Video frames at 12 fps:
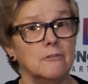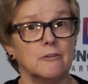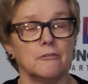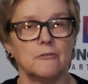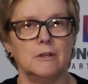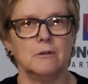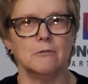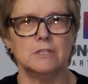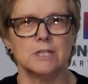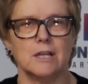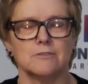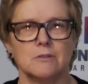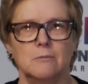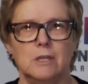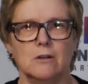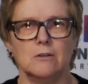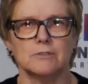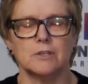Feel free to reach out to
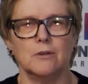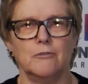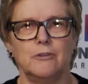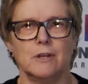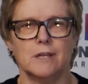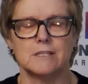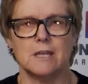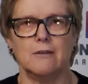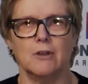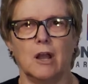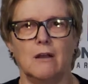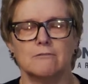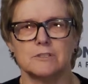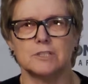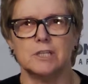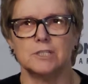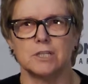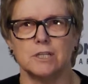me also if you'd like to have a
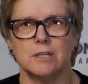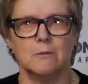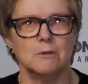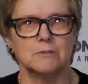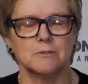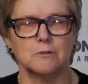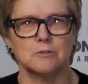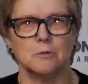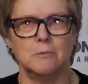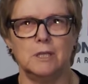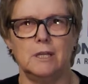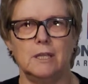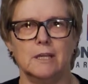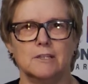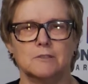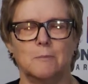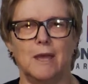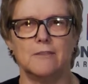conversation. I'm on social media
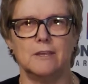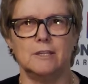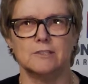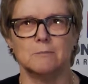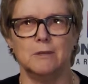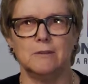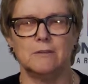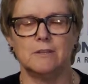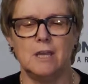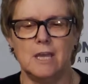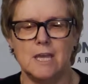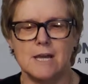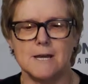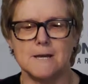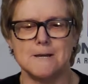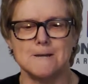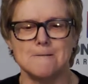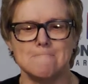as Beth A. Smith.
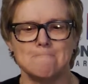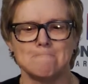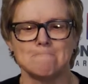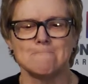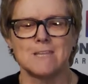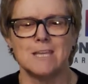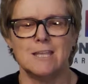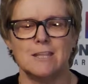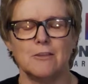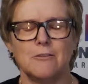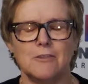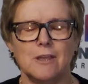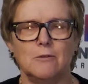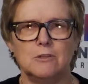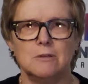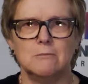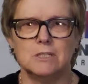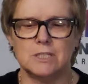The other thing I
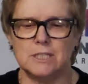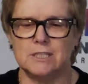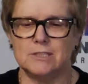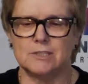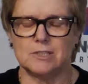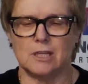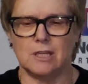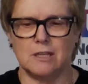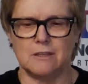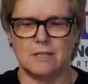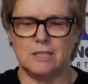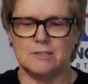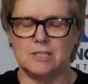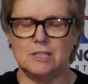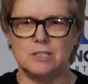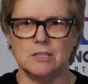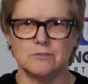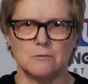wanted to mention is these
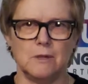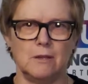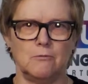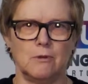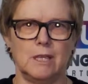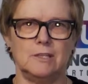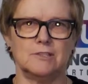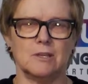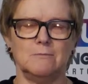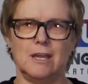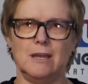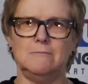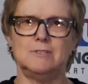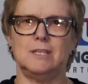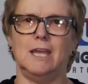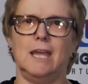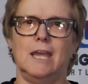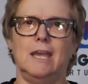teachings around RAIN, sometimes
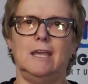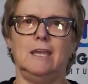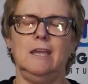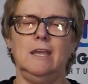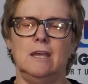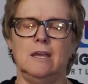the